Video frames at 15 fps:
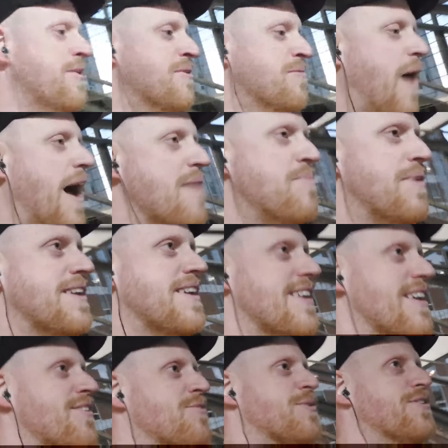my opinion
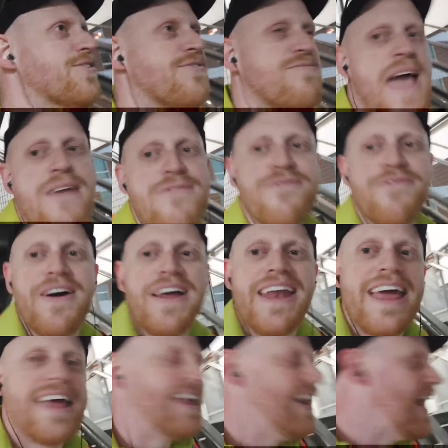because we're just having fun hanging